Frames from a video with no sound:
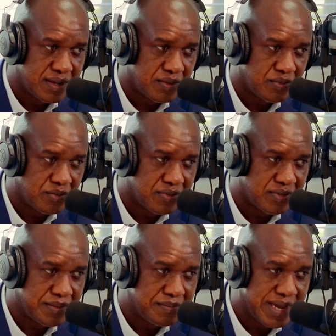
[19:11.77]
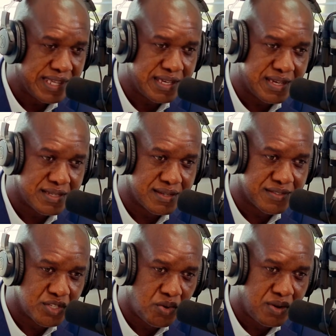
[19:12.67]
the the many years of
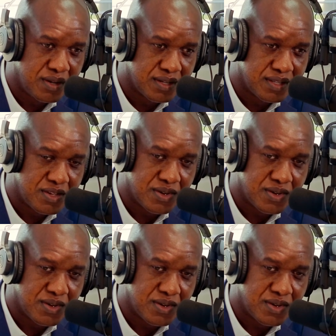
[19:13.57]
toil yes.